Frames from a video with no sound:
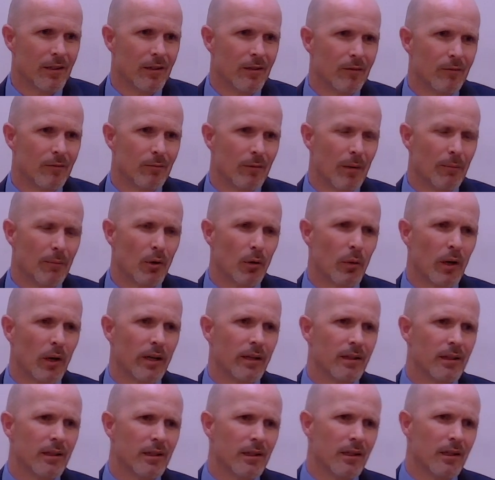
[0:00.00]
Remember
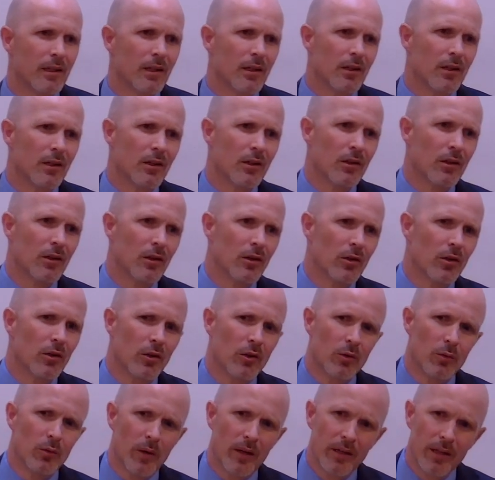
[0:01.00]
when,
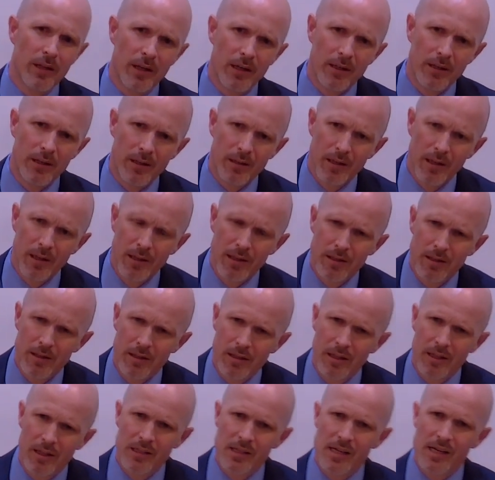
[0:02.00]
when the, the,
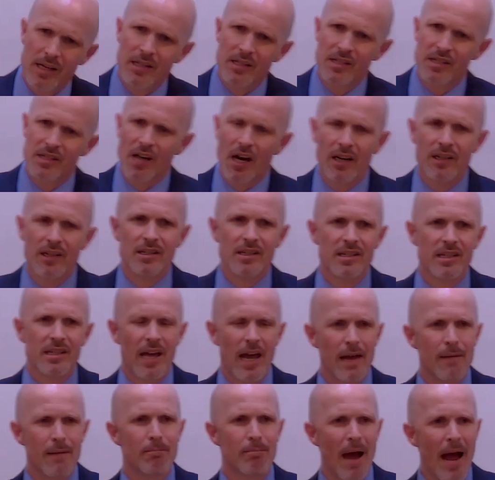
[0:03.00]
his, his sons
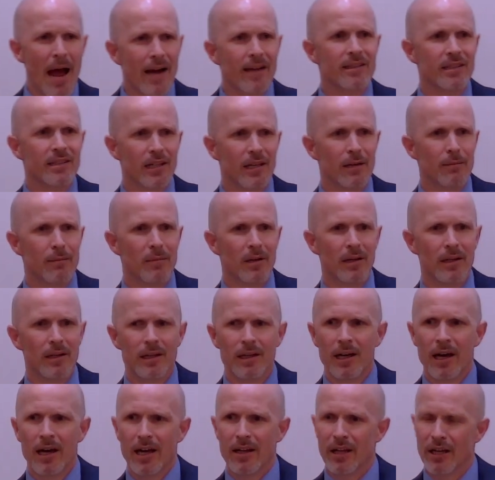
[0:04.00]
came back to him and,
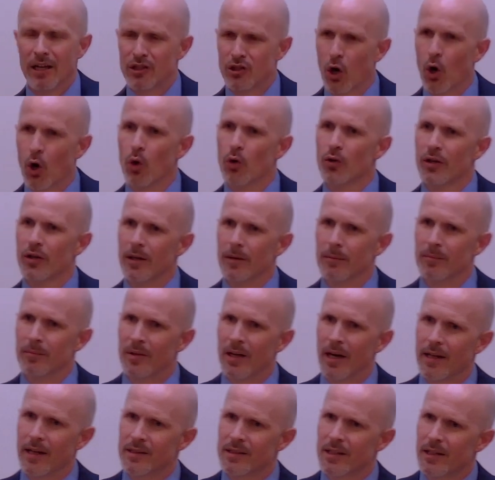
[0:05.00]
and they told him
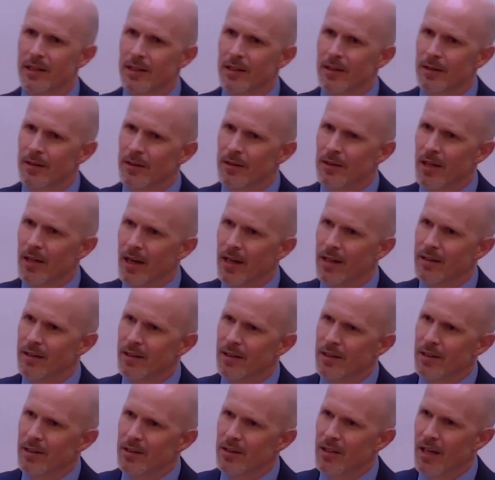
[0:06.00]
that, that,
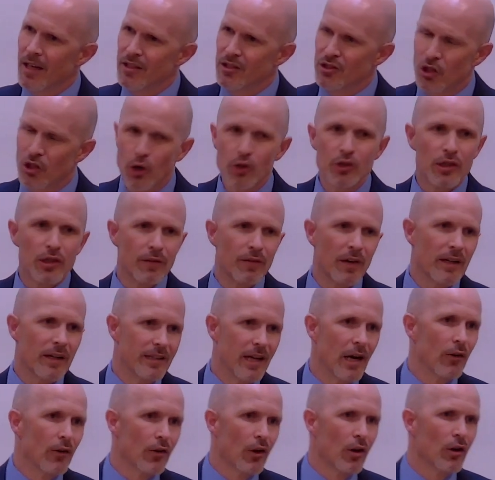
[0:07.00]
that Joseph had
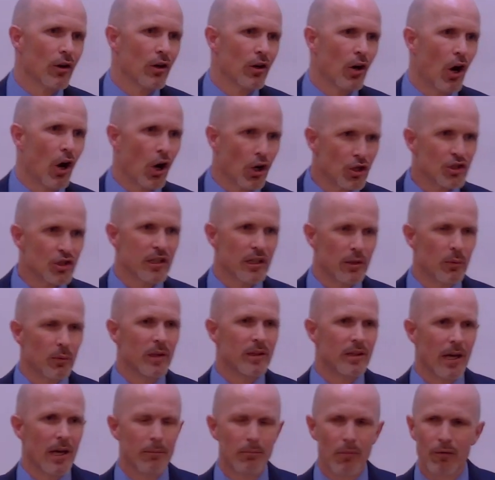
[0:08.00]
dealt harshly with
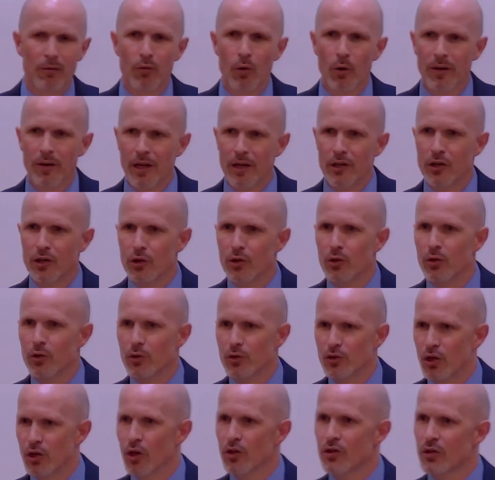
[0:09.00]
them before they knew who
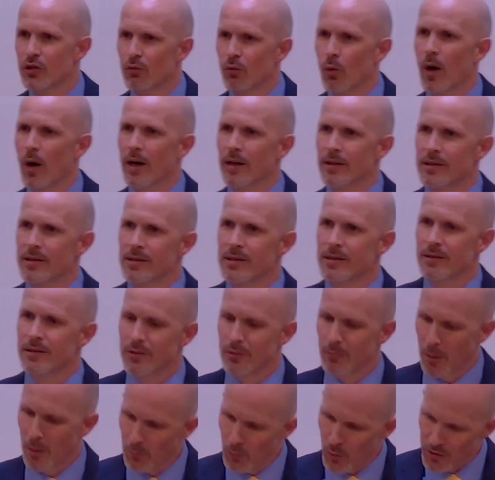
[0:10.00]
Joseph was.
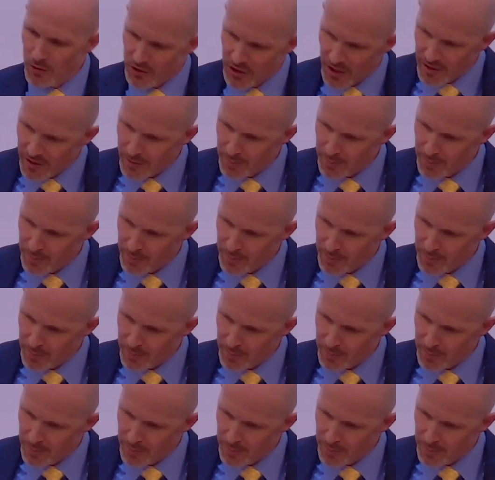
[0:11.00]
Remember what Jacob